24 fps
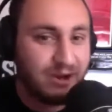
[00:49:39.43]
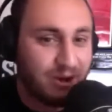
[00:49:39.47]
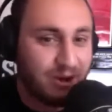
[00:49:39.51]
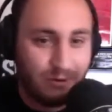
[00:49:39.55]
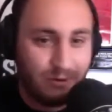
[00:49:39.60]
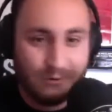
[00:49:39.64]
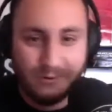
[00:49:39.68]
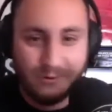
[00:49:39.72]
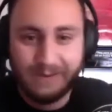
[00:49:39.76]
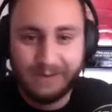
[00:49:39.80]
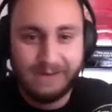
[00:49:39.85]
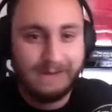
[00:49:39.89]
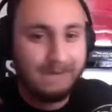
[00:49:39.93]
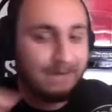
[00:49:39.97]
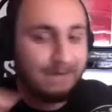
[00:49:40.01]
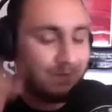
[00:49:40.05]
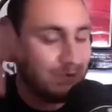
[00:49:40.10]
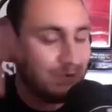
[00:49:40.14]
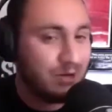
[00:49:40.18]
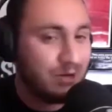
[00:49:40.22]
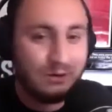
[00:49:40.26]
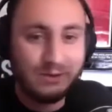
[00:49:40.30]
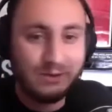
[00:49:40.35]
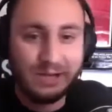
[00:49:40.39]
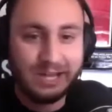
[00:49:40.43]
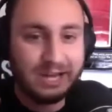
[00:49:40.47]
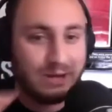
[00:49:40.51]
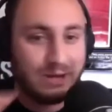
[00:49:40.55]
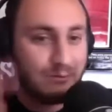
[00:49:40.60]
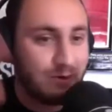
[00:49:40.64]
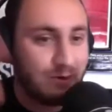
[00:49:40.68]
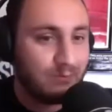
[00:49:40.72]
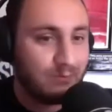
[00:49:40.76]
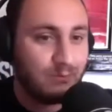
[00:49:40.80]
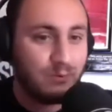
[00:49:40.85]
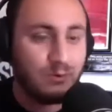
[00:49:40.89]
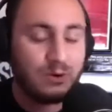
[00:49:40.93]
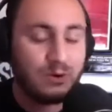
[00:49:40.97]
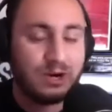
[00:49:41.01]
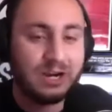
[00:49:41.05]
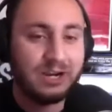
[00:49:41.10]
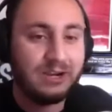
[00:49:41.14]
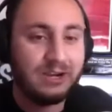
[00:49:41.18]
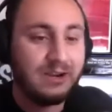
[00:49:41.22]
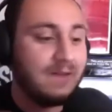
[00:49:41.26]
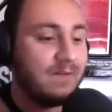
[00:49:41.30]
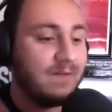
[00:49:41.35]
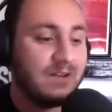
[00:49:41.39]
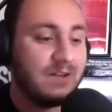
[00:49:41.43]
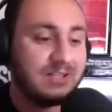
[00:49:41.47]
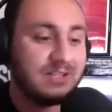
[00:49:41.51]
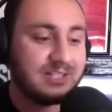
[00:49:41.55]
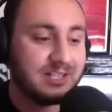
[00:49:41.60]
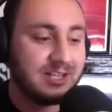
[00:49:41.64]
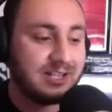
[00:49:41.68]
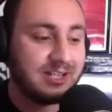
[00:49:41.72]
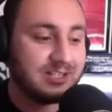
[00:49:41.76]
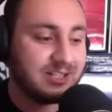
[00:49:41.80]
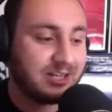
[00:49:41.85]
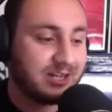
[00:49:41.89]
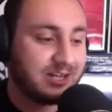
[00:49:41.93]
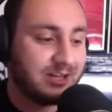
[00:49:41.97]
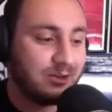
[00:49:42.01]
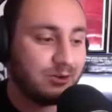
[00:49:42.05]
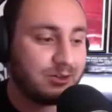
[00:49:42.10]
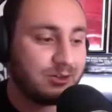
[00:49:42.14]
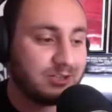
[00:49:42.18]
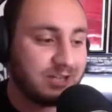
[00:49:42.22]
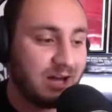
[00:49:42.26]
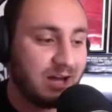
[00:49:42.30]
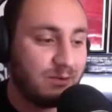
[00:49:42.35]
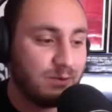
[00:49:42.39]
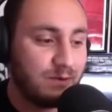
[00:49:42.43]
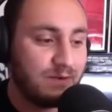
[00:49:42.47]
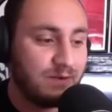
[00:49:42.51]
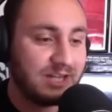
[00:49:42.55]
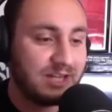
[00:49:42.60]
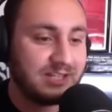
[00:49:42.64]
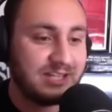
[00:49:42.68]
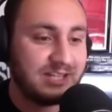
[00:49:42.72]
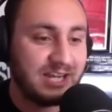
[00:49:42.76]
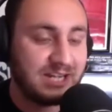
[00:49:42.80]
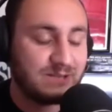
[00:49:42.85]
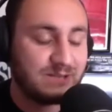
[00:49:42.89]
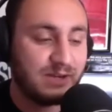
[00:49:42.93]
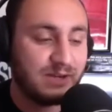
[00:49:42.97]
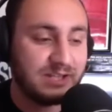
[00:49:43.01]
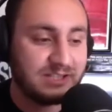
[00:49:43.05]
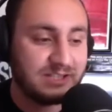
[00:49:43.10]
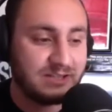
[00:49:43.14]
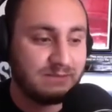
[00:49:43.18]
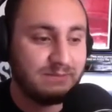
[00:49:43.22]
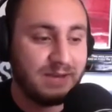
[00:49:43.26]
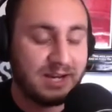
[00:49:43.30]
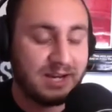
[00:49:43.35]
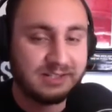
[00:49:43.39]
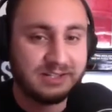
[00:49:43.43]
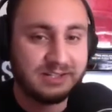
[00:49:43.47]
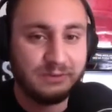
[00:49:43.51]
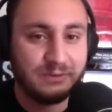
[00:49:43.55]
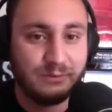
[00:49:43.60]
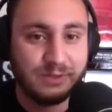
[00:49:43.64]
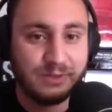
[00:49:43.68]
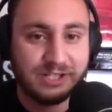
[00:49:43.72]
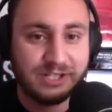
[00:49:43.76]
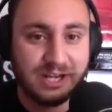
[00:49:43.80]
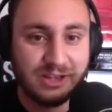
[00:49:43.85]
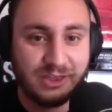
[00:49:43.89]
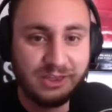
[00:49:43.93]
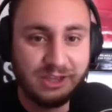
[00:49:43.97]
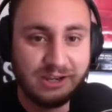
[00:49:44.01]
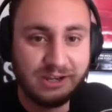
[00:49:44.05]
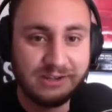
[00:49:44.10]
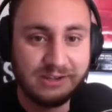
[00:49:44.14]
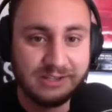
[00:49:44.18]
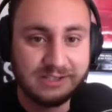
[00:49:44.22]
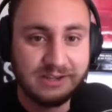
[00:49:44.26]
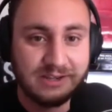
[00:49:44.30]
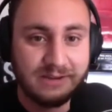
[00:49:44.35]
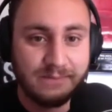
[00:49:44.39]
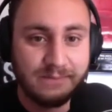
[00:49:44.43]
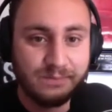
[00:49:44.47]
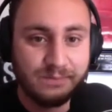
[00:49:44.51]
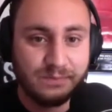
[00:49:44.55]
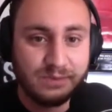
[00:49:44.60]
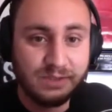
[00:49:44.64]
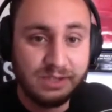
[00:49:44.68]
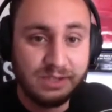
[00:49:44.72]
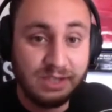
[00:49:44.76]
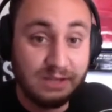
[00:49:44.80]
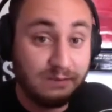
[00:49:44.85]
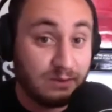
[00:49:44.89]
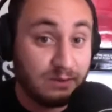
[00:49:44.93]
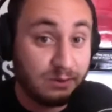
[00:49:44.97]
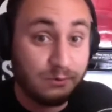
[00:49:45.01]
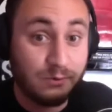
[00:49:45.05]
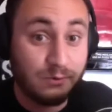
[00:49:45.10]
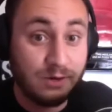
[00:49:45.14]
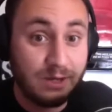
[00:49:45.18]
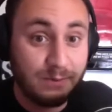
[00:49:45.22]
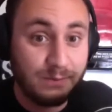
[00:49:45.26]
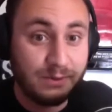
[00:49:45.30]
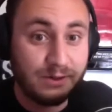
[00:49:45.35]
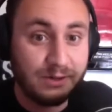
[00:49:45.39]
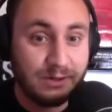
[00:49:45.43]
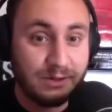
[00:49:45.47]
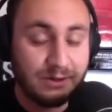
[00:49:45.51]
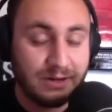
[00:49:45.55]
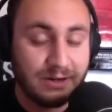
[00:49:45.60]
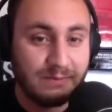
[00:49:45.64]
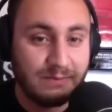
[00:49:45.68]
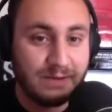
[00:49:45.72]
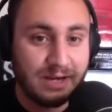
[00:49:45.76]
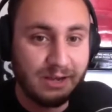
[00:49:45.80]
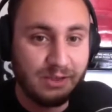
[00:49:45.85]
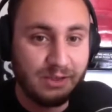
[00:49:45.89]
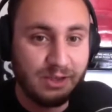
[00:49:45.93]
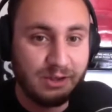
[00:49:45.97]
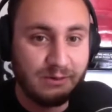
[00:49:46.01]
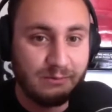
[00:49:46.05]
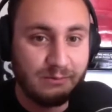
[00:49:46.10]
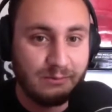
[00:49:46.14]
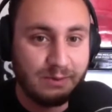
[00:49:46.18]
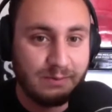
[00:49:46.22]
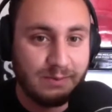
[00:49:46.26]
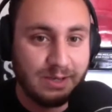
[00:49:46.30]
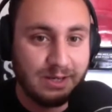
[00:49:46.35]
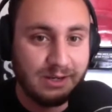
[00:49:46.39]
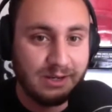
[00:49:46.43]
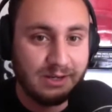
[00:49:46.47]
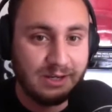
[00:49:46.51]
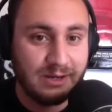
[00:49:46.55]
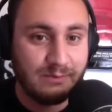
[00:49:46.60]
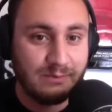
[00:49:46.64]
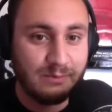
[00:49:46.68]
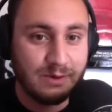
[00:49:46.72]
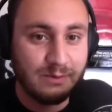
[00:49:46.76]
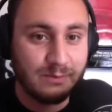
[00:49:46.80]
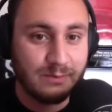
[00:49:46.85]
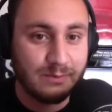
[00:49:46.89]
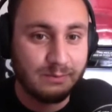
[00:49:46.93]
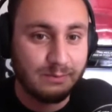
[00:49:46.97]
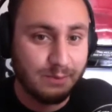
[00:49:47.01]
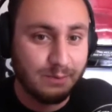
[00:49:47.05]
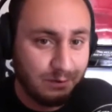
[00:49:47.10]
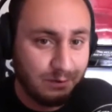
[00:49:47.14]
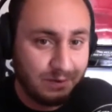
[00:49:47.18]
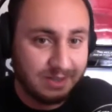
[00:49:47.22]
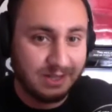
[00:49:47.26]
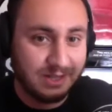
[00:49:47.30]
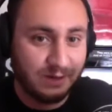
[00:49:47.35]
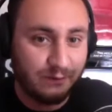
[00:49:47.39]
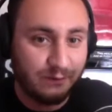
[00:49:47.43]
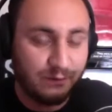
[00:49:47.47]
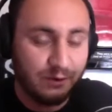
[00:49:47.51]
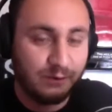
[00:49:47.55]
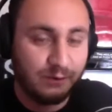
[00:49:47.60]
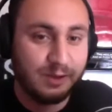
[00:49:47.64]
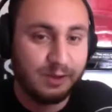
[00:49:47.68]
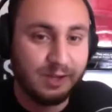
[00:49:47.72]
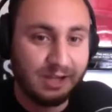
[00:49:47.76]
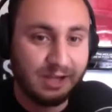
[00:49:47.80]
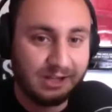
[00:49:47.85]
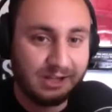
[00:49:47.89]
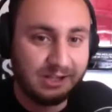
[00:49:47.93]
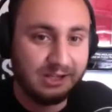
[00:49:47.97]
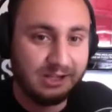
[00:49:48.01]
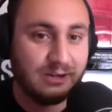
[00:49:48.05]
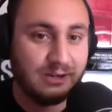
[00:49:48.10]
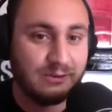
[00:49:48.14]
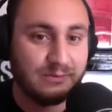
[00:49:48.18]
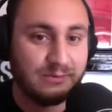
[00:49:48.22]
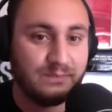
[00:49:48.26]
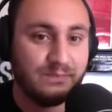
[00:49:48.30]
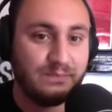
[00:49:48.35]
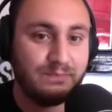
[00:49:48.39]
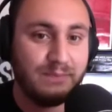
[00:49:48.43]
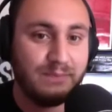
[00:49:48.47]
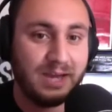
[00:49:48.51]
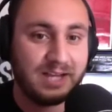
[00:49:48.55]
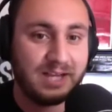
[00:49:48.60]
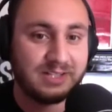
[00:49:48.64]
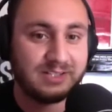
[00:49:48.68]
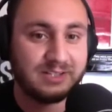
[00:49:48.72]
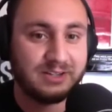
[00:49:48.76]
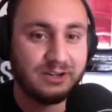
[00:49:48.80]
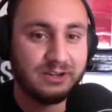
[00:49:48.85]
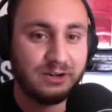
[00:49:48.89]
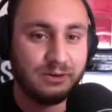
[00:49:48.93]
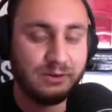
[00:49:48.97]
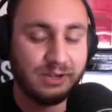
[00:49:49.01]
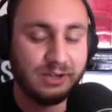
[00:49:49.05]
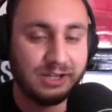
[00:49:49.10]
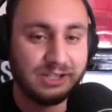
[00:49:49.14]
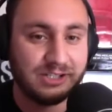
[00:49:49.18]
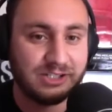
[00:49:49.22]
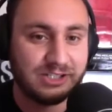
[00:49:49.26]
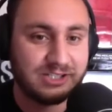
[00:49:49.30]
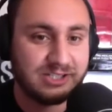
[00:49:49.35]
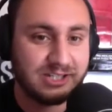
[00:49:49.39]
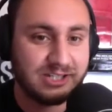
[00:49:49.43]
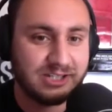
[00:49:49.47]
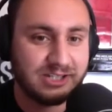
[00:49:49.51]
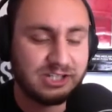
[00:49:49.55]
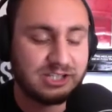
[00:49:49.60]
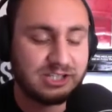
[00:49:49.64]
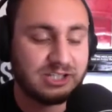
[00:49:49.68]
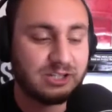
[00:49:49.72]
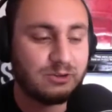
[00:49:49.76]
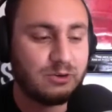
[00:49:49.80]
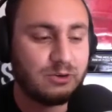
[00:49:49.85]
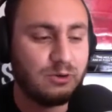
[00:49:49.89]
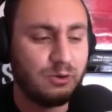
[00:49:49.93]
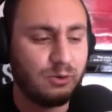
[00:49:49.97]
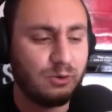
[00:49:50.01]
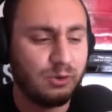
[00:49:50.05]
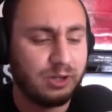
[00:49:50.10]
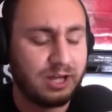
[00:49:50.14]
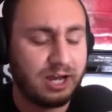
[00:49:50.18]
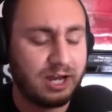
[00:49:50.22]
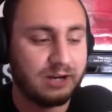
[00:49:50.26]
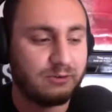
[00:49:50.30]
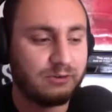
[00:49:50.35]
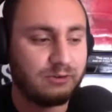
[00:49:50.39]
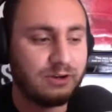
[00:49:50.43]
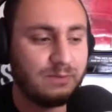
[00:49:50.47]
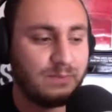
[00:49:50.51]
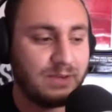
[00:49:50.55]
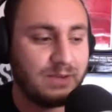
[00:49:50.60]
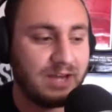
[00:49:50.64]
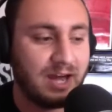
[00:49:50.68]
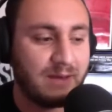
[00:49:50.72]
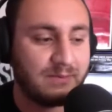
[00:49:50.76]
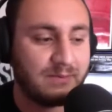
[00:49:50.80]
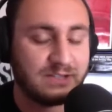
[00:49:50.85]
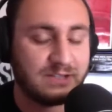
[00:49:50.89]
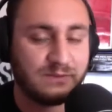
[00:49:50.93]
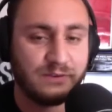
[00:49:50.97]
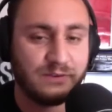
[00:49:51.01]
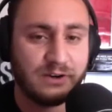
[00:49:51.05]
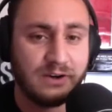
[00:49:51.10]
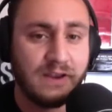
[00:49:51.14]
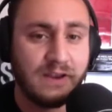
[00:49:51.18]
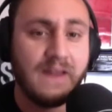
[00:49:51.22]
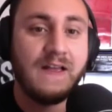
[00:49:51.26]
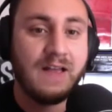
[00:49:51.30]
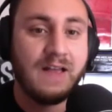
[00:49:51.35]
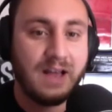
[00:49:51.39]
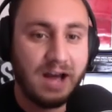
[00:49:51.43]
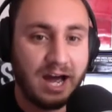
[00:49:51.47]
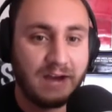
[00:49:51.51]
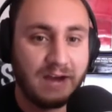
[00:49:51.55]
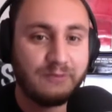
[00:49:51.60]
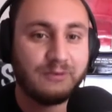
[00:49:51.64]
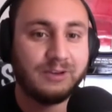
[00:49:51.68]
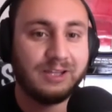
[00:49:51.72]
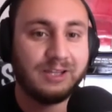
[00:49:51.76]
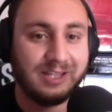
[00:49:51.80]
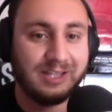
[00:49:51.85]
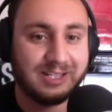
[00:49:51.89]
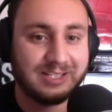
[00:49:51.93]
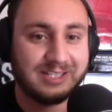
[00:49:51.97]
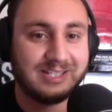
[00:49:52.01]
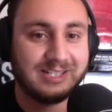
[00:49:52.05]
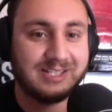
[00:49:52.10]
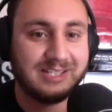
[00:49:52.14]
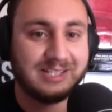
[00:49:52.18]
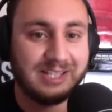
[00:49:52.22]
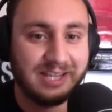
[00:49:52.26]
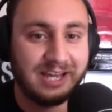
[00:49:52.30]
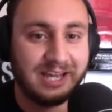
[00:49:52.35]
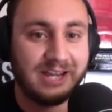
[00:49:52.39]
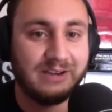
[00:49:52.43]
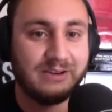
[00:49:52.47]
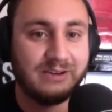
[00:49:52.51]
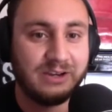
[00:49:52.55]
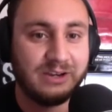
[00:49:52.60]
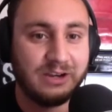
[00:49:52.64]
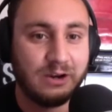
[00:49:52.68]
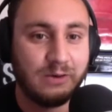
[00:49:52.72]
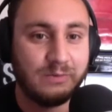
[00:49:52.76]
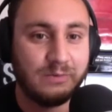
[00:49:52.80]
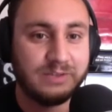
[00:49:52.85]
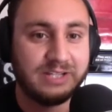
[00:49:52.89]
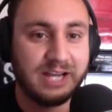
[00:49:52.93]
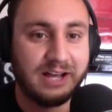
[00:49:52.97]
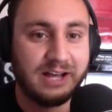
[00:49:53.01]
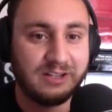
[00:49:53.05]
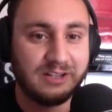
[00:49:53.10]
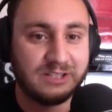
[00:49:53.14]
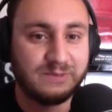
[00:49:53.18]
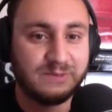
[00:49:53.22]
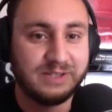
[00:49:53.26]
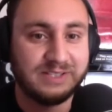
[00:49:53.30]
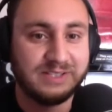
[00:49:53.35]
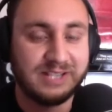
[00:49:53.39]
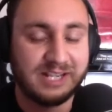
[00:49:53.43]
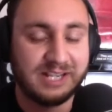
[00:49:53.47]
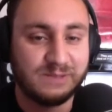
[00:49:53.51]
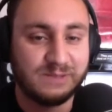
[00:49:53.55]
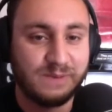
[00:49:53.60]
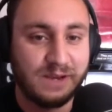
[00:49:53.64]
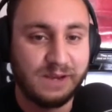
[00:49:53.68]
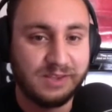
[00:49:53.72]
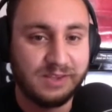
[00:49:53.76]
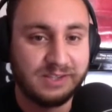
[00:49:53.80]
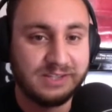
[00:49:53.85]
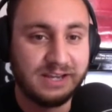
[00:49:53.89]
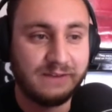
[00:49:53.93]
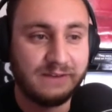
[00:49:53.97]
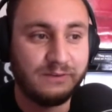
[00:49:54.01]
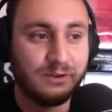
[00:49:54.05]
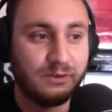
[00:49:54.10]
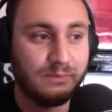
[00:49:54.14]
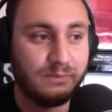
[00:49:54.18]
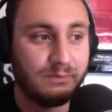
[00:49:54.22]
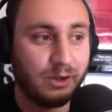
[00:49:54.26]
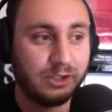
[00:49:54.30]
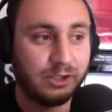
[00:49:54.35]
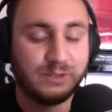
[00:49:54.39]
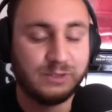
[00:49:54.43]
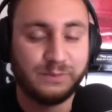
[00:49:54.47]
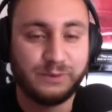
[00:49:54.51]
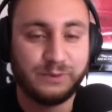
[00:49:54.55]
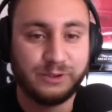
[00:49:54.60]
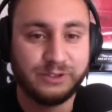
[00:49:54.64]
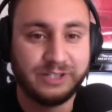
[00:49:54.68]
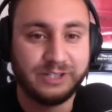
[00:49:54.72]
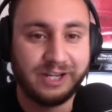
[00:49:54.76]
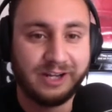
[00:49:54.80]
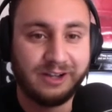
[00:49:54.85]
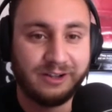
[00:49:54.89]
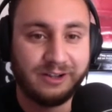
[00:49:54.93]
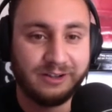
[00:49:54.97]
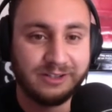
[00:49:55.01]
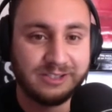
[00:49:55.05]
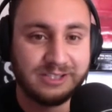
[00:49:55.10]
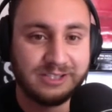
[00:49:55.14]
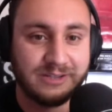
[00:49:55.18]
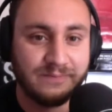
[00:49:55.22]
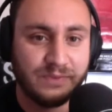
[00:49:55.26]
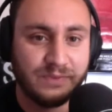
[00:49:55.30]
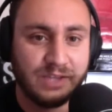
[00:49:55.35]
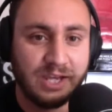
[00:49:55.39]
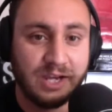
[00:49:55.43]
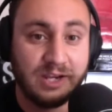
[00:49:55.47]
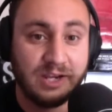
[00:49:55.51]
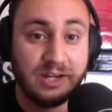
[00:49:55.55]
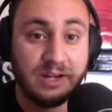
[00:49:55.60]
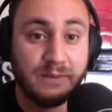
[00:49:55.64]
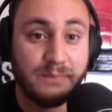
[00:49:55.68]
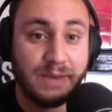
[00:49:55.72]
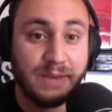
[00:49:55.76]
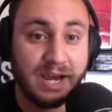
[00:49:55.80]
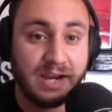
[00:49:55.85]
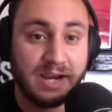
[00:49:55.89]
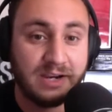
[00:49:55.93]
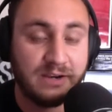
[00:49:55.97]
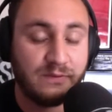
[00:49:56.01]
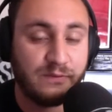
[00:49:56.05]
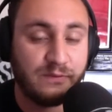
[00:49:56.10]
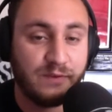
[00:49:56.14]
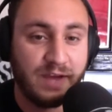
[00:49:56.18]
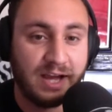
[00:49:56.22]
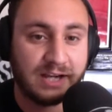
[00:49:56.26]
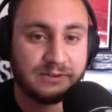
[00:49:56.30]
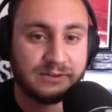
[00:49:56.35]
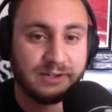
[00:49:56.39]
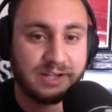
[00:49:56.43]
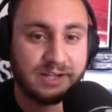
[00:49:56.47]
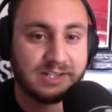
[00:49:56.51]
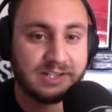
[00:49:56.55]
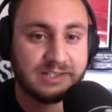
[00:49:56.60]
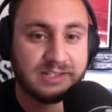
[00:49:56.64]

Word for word: No, no, like, I want more. And it's a killer doll movie that takes place in Mexico, which I think is even creepier, you know what I mean? I think we need movies like filmed in, like, you know, Mexico, like just the whole kind of creepy atmosphere. I'd really like to see that, you know, dolls possessed by the devil, multiple dolls in an abandoned factory.